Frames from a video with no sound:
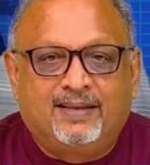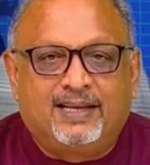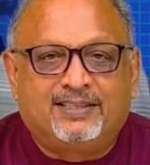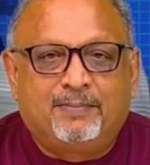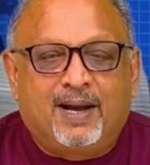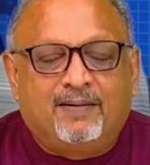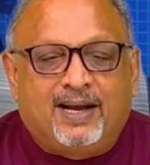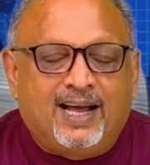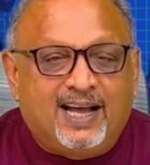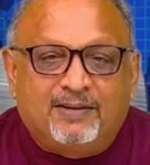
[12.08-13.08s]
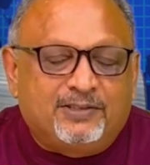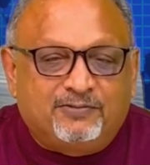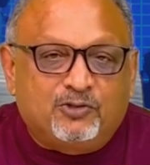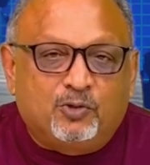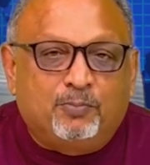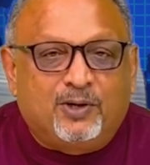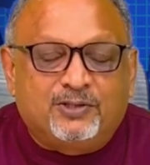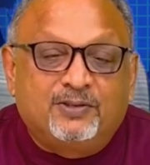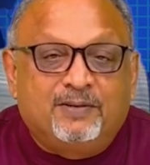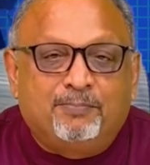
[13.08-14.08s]
It's about the lives of
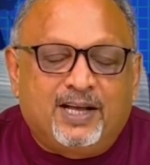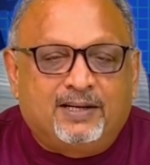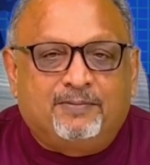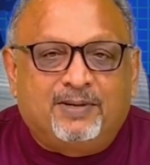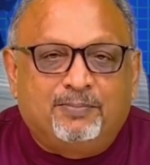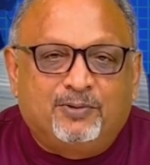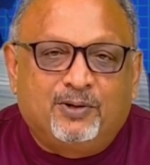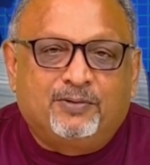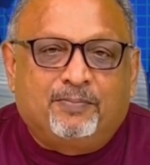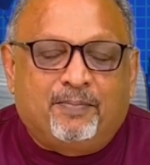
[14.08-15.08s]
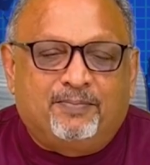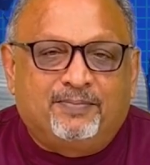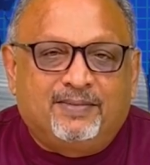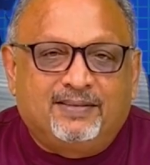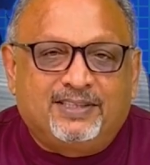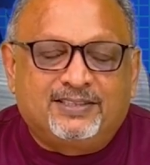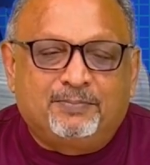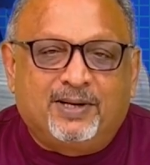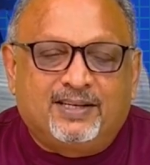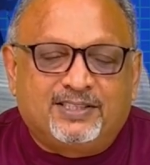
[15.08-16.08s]
2.3 million people, the
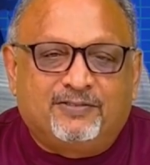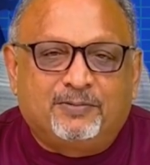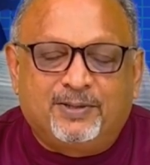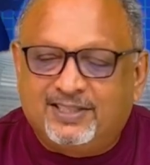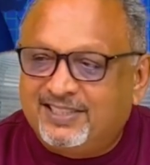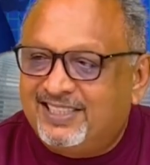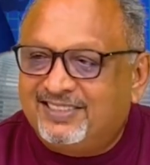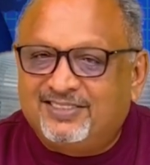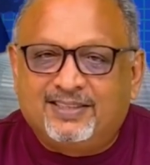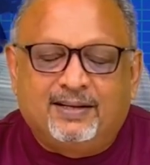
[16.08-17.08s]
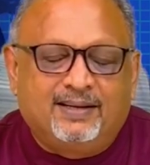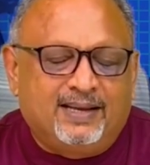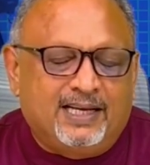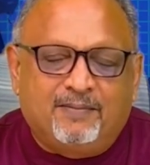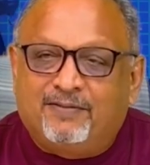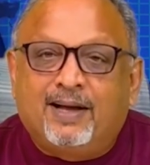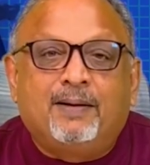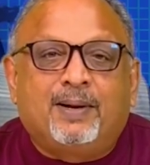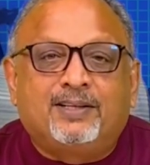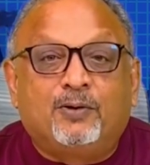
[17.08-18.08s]
stability of the Middle East, and a
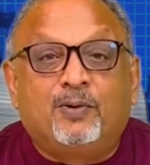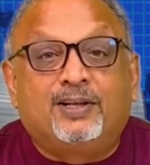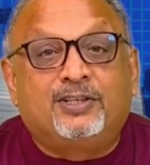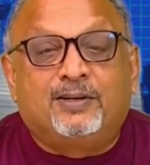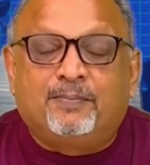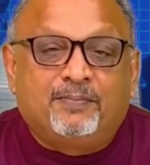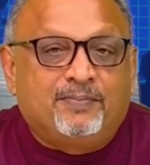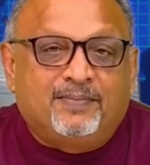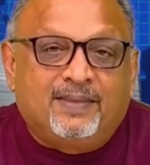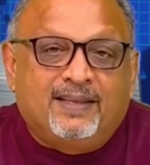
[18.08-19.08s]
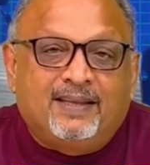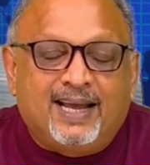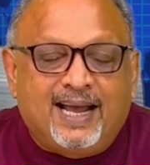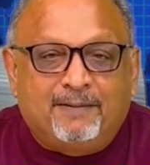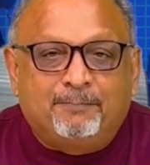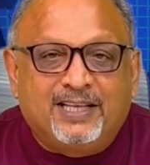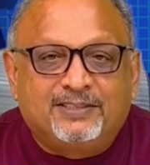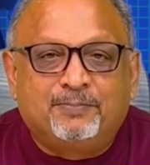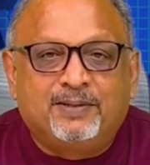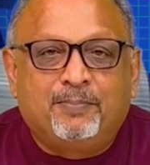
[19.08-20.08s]
fundamental question. Can peace
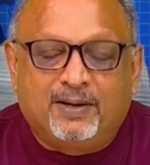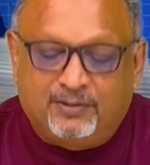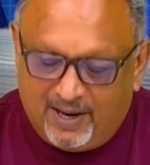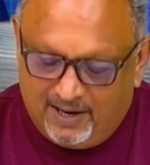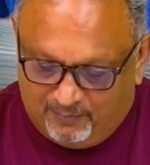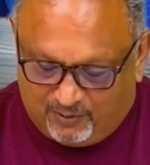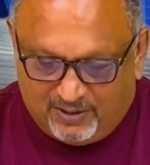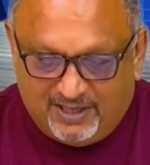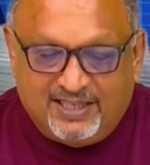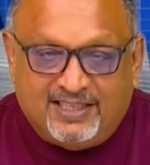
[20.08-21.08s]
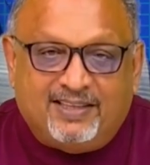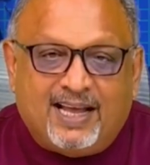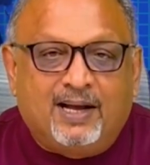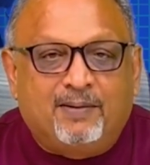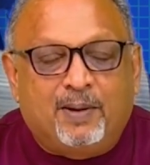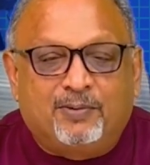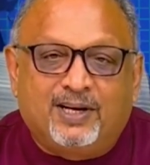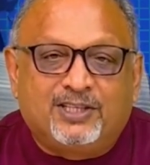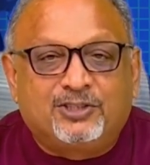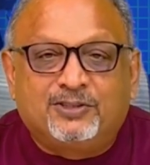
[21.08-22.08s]
be built by uprooting an entire
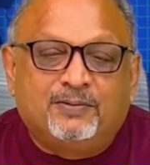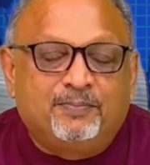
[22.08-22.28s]
population?